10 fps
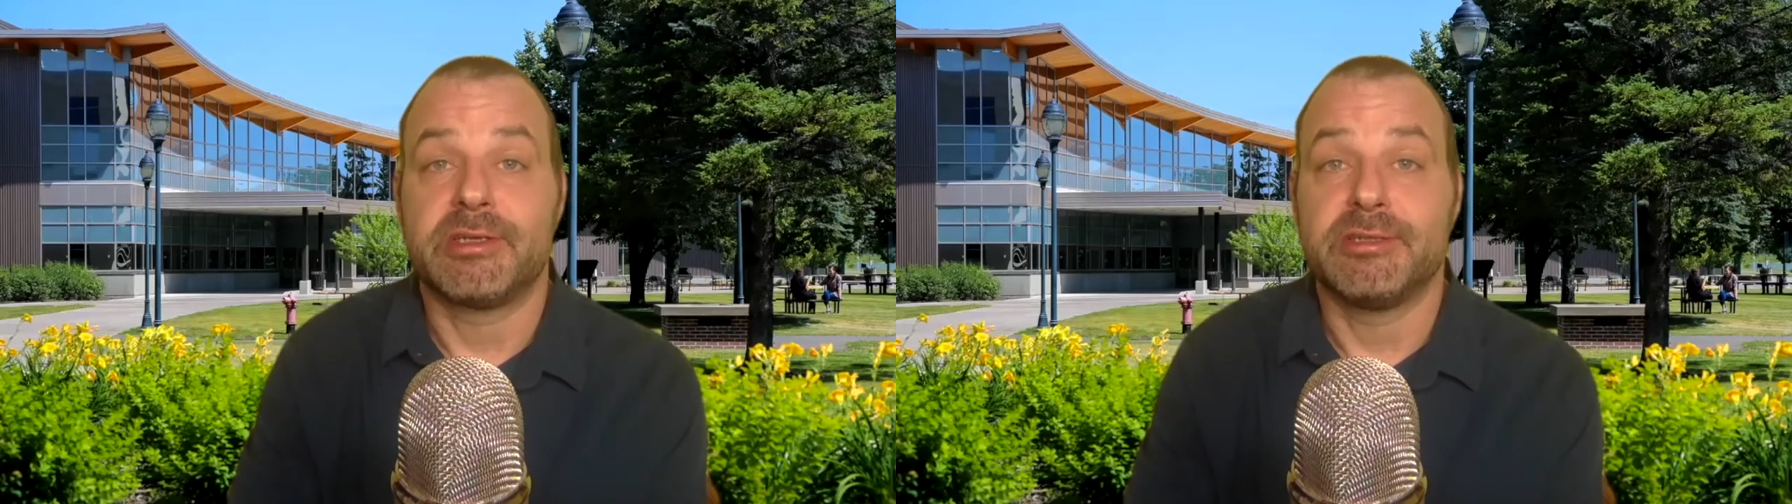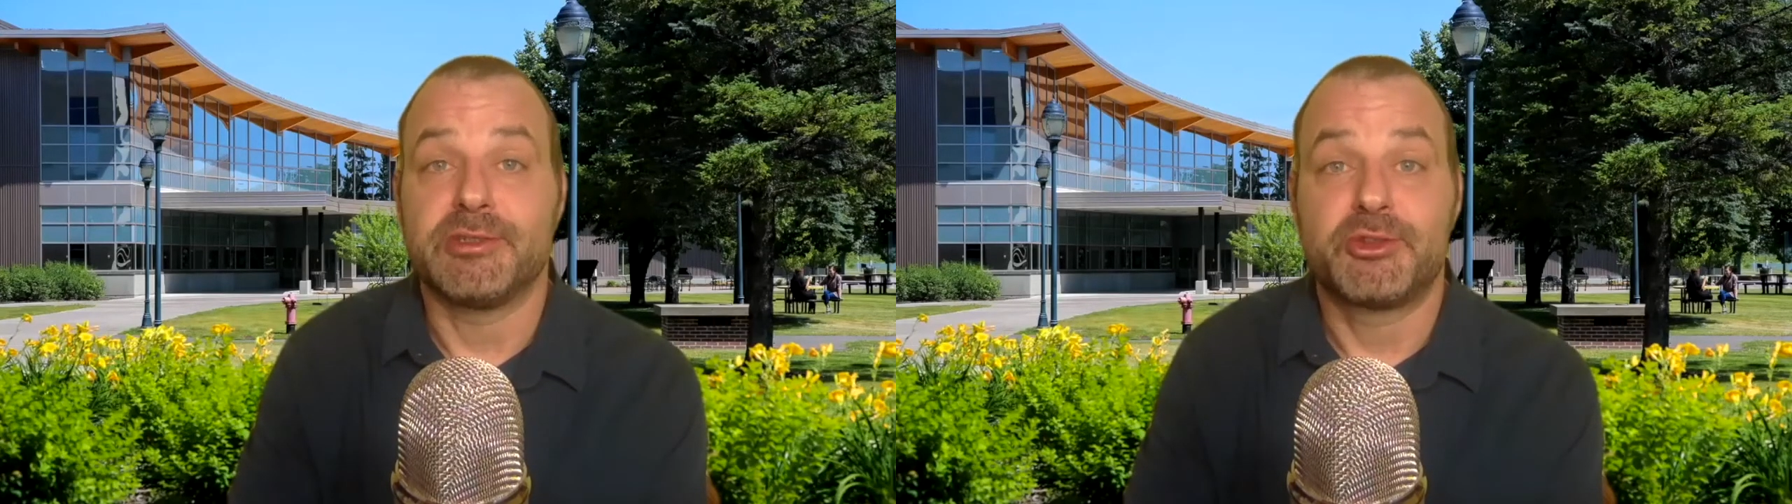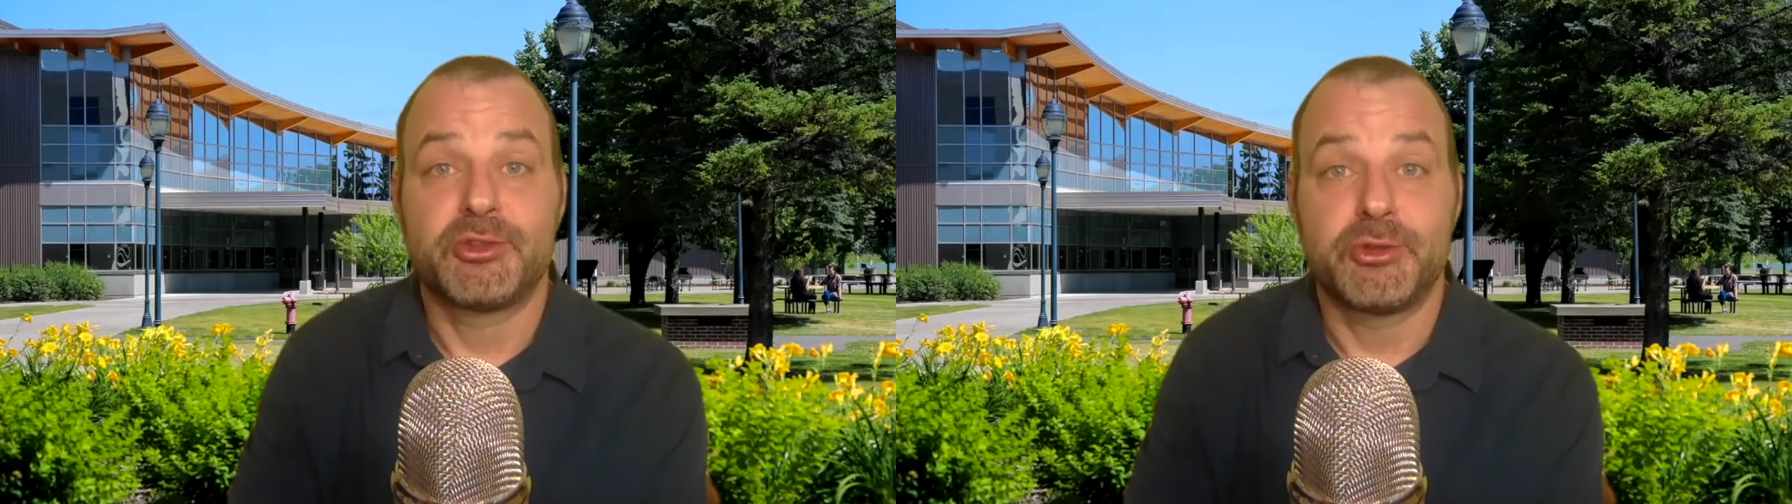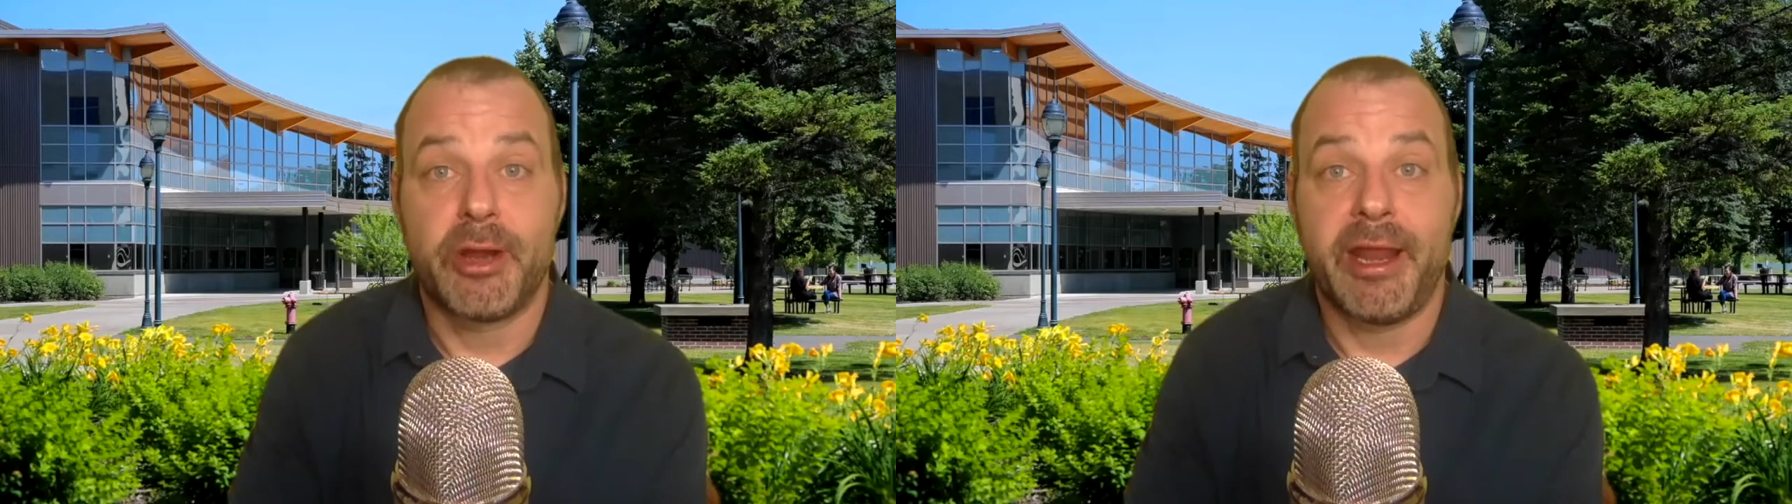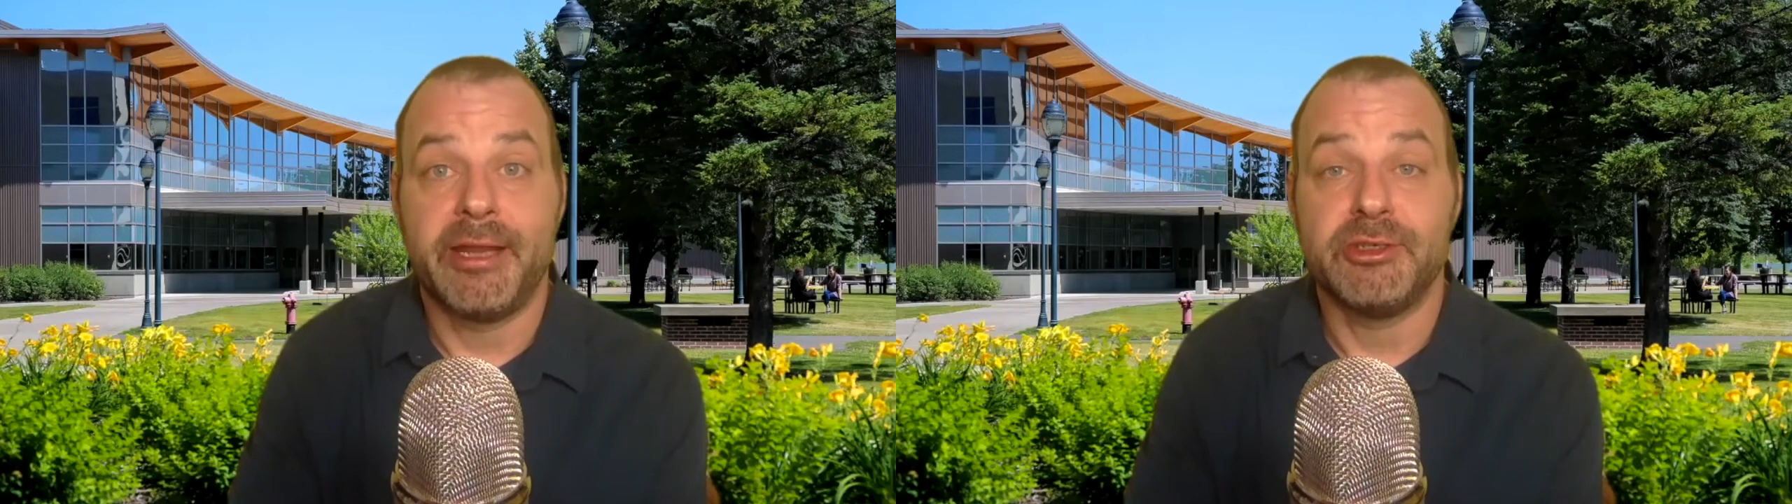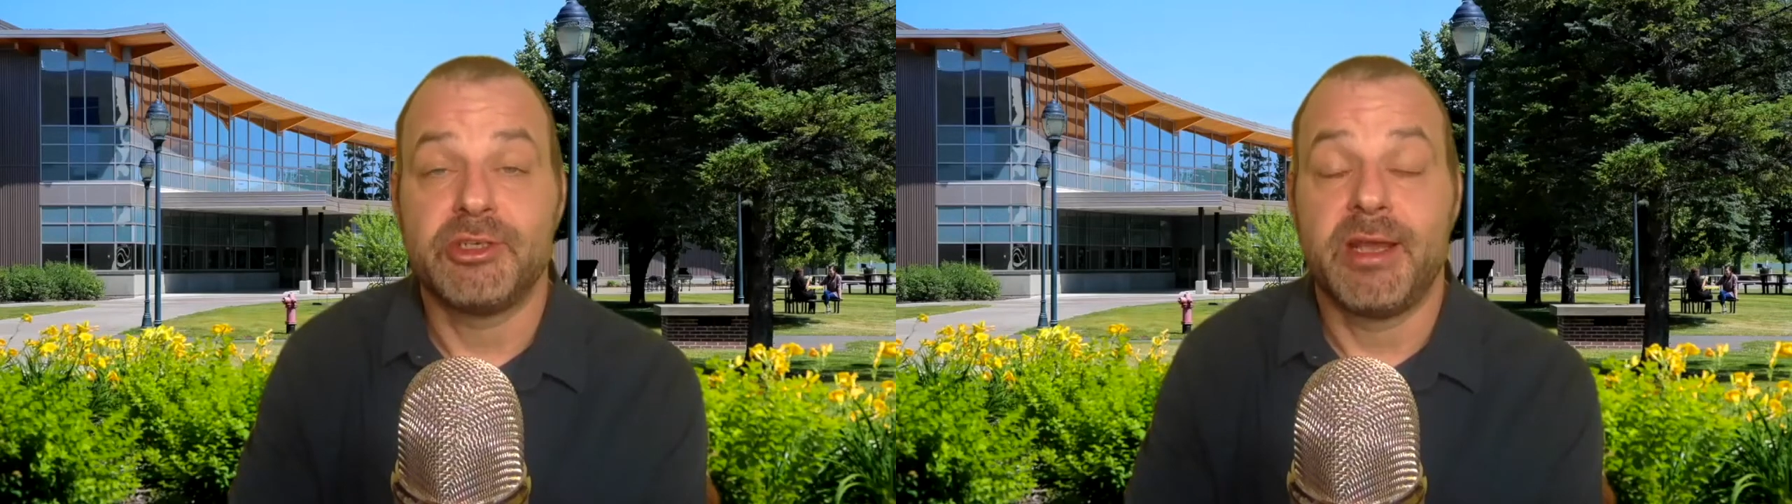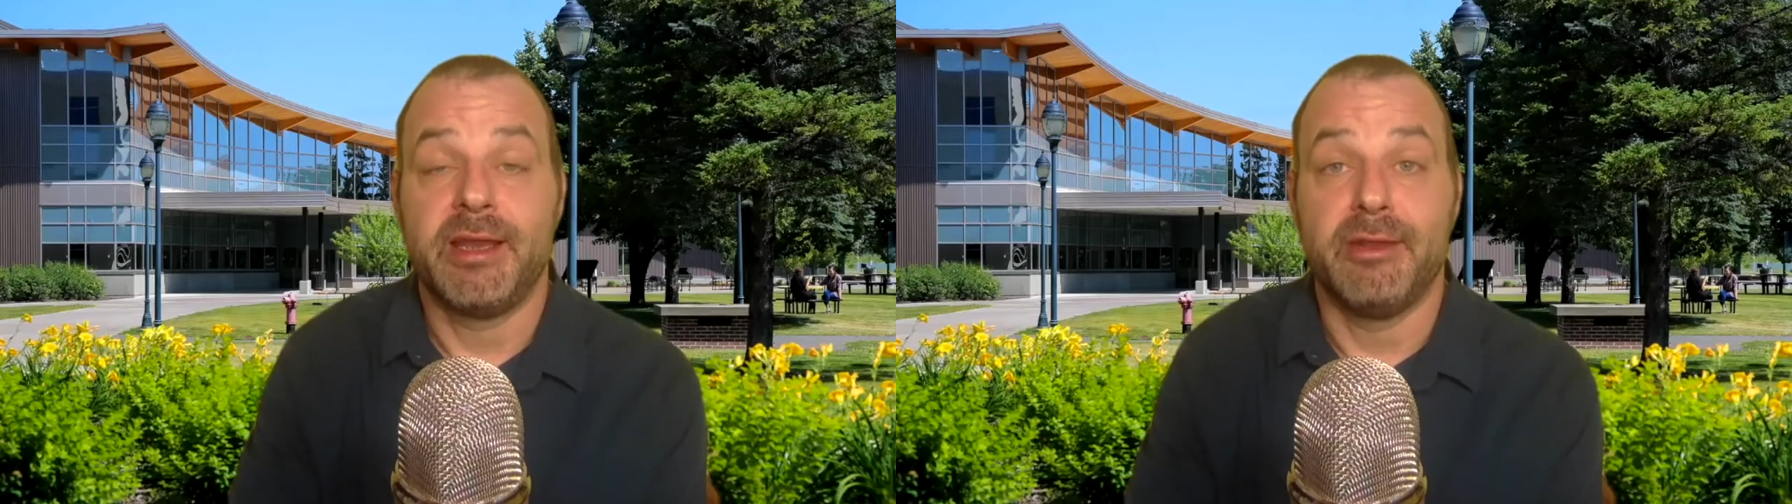during this strange